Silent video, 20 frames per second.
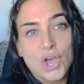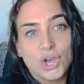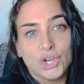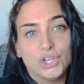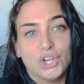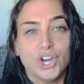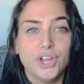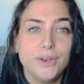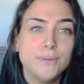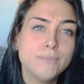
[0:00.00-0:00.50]

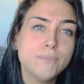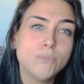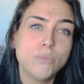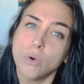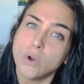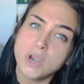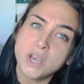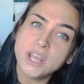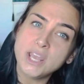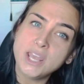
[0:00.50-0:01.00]
Good
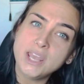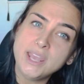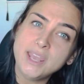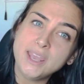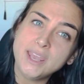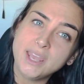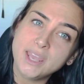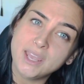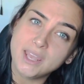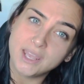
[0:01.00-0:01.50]

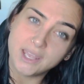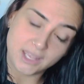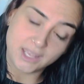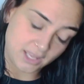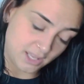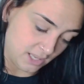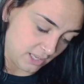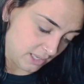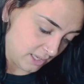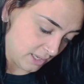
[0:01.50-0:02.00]

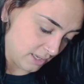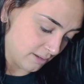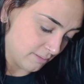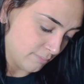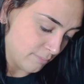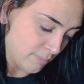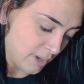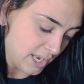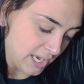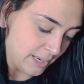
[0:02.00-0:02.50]
morning!
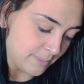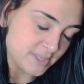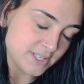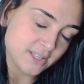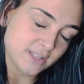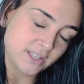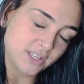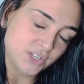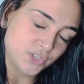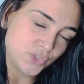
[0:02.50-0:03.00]
My name is
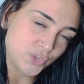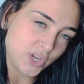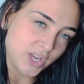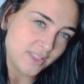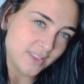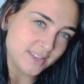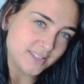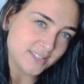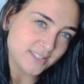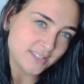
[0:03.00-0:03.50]
Alicia and
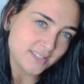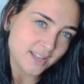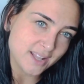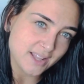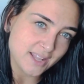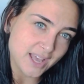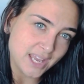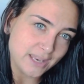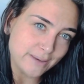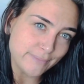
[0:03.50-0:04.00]
this is an
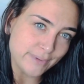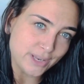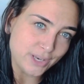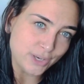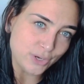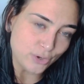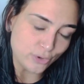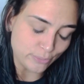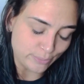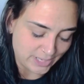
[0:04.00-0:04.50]
Enlightenment
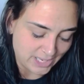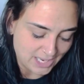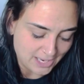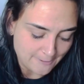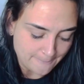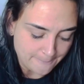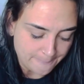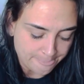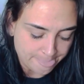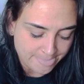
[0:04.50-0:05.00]
Newbie.
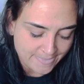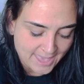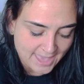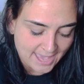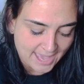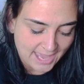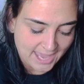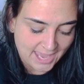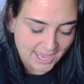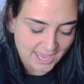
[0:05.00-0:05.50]

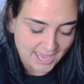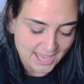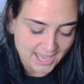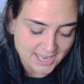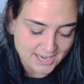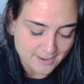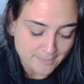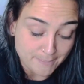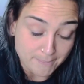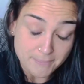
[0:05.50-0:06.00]

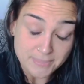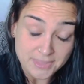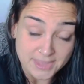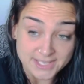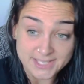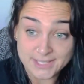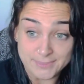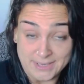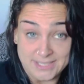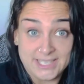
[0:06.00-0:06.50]
And this
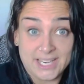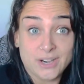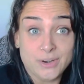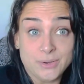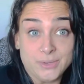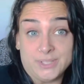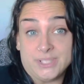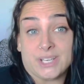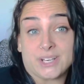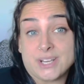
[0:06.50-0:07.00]
is my tarot
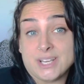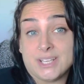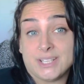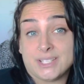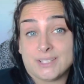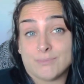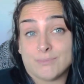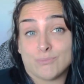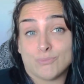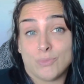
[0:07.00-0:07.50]

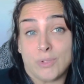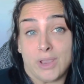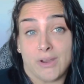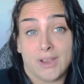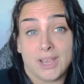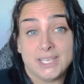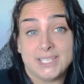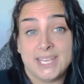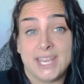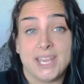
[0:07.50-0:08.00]
series where
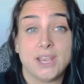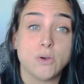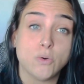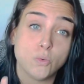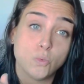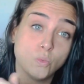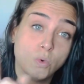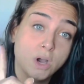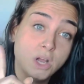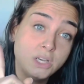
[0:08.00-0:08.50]
I take
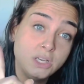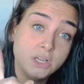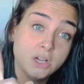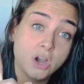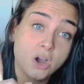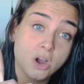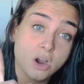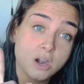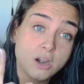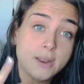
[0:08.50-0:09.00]
one
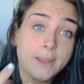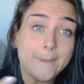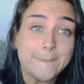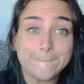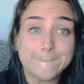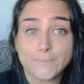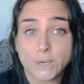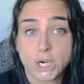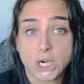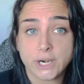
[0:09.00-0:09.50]
card
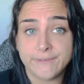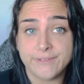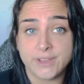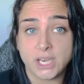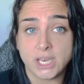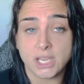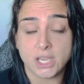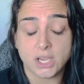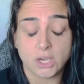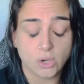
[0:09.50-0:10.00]
per
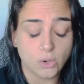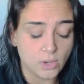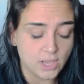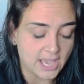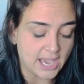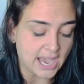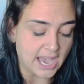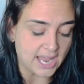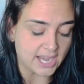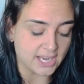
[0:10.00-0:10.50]
video
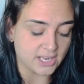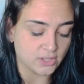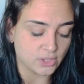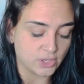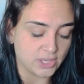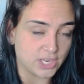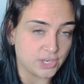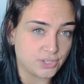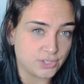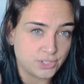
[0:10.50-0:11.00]
and I look
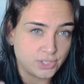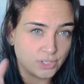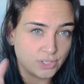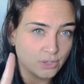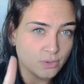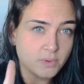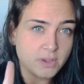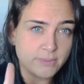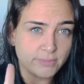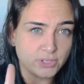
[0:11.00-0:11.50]
at
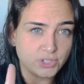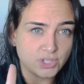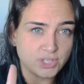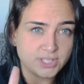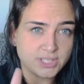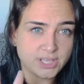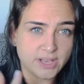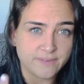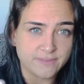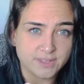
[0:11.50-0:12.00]
two
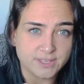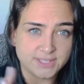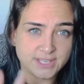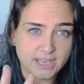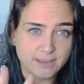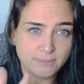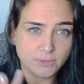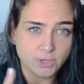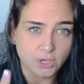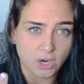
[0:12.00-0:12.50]
images of the
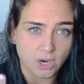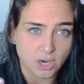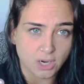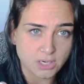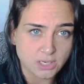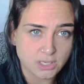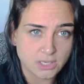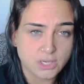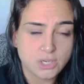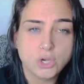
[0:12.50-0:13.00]
same
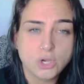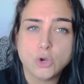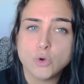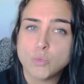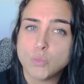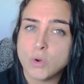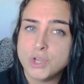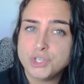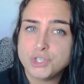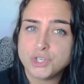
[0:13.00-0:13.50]
card,
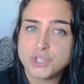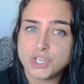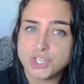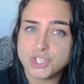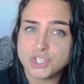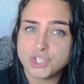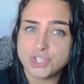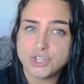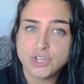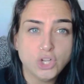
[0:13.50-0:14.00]
one
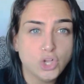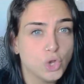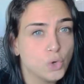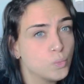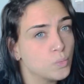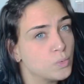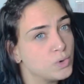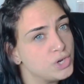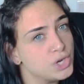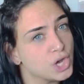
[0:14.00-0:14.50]
traditional,
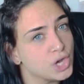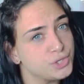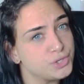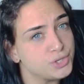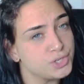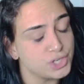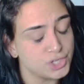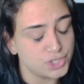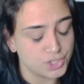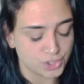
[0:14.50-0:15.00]
one
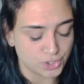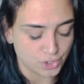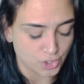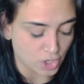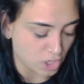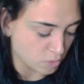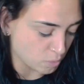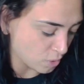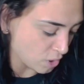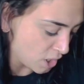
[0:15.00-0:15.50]
non-traditional
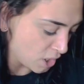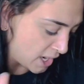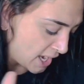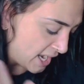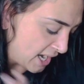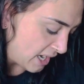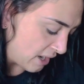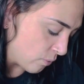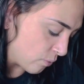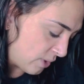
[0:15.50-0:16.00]
artwork, and
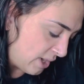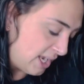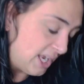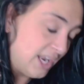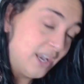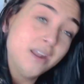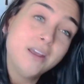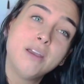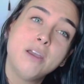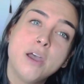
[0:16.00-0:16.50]
I
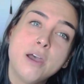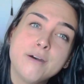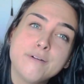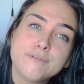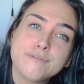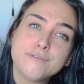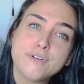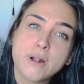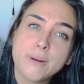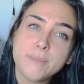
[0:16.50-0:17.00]
read
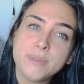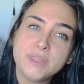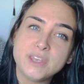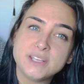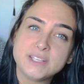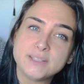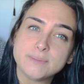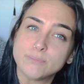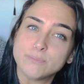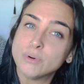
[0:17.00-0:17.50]
from
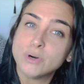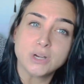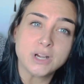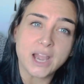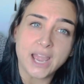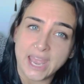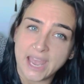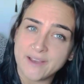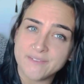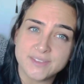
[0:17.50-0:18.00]
this book I
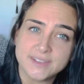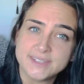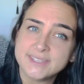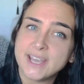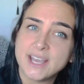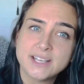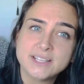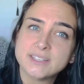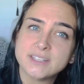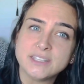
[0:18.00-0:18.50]
have, this
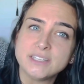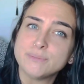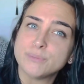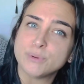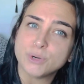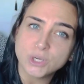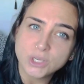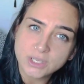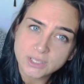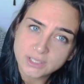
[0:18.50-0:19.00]
excellent
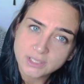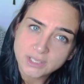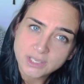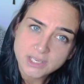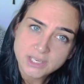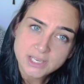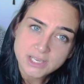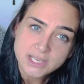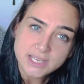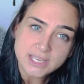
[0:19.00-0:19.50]
book.
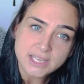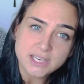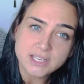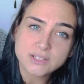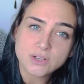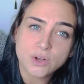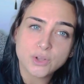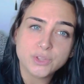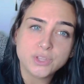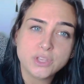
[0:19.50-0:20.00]
It is
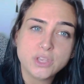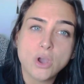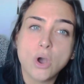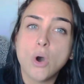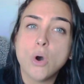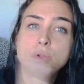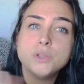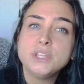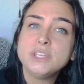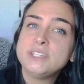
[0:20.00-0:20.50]
called The
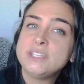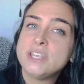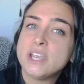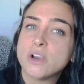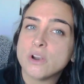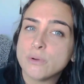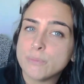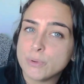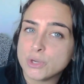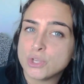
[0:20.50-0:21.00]
Only
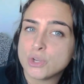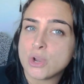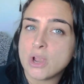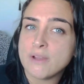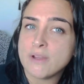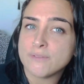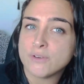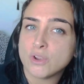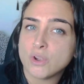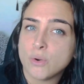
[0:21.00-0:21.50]
Tarot Book You're
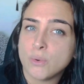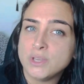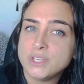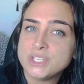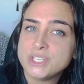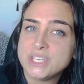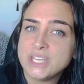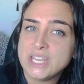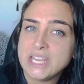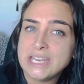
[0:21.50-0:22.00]
Ever Going
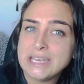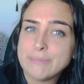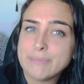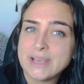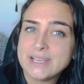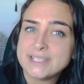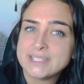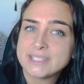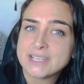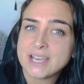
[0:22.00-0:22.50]
to Need
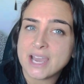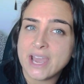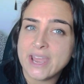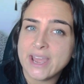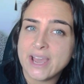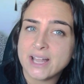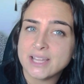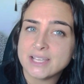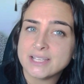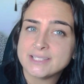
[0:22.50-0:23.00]
by Skye
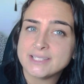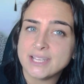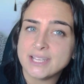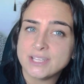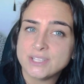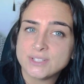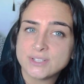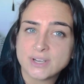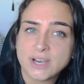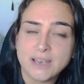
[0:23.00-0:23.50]

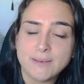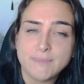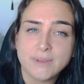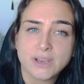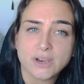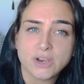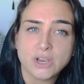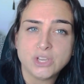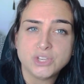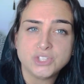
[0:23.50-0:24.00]
Alexander and
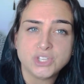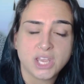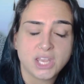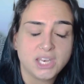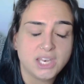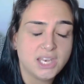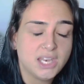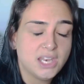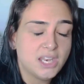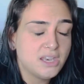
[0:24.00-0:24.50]
Mary
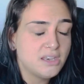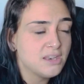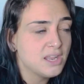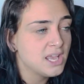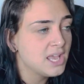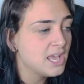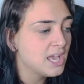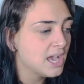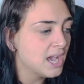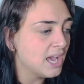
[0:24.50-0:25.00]
Shannon.
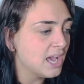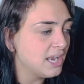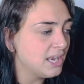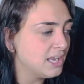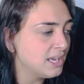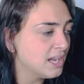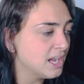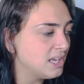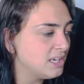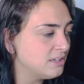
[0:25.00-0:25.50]
And I
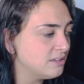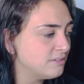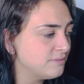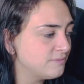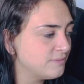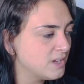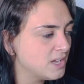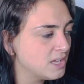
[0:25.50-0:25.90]
kind of,